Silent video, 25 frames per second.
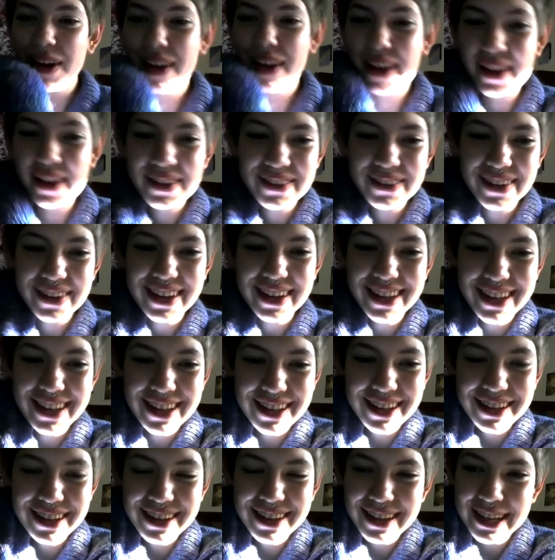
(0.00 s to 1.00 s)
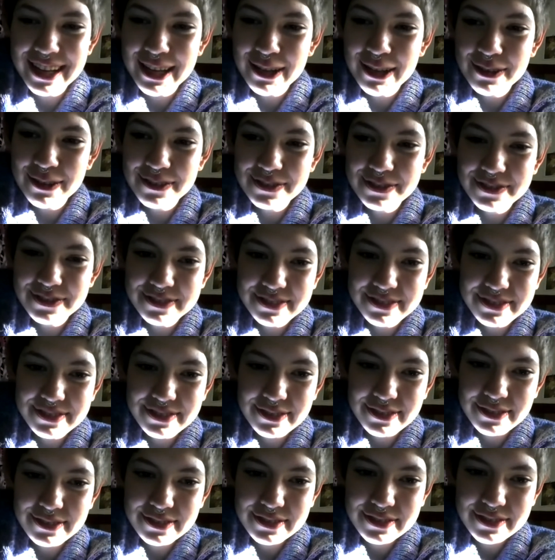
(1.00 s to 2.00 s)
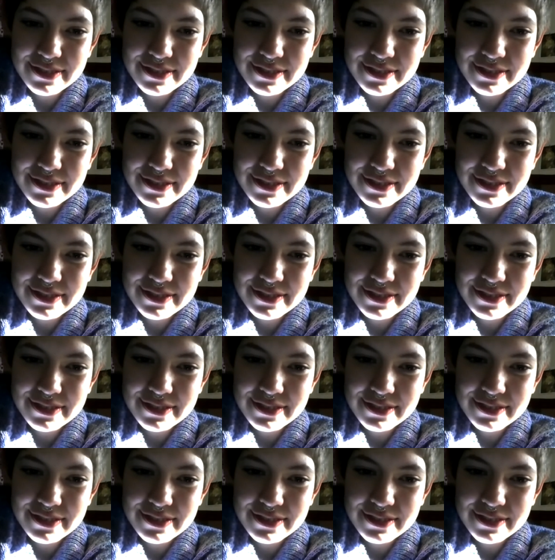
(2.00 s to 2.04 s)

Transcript: Good. I screamed a bit. I got mad.